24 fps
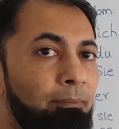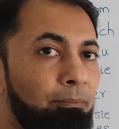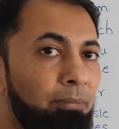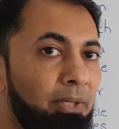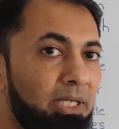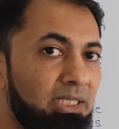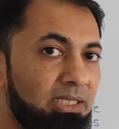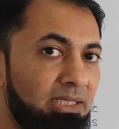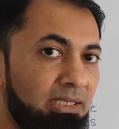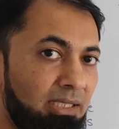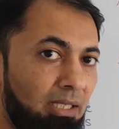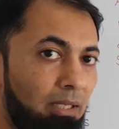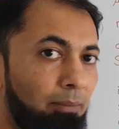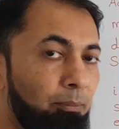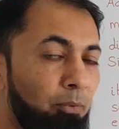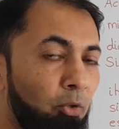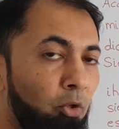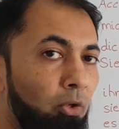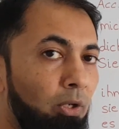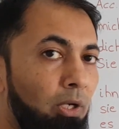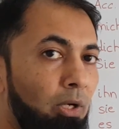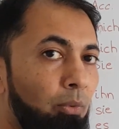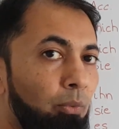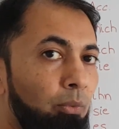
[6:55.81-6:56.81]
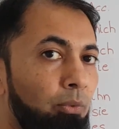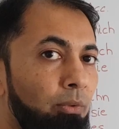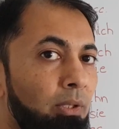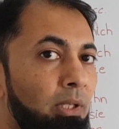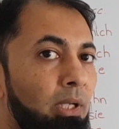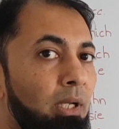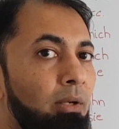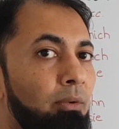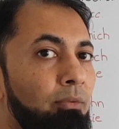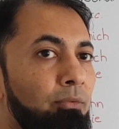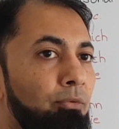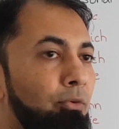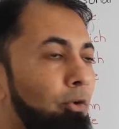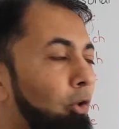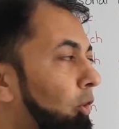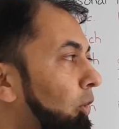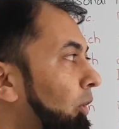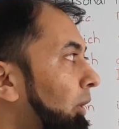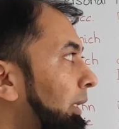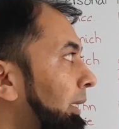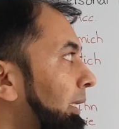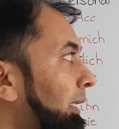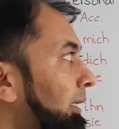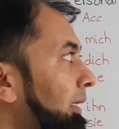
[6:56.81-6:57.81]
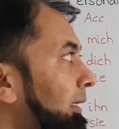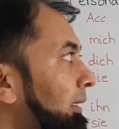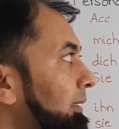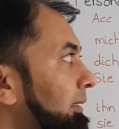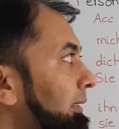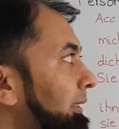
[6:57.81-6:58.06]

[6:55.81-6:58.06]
personal pronoun for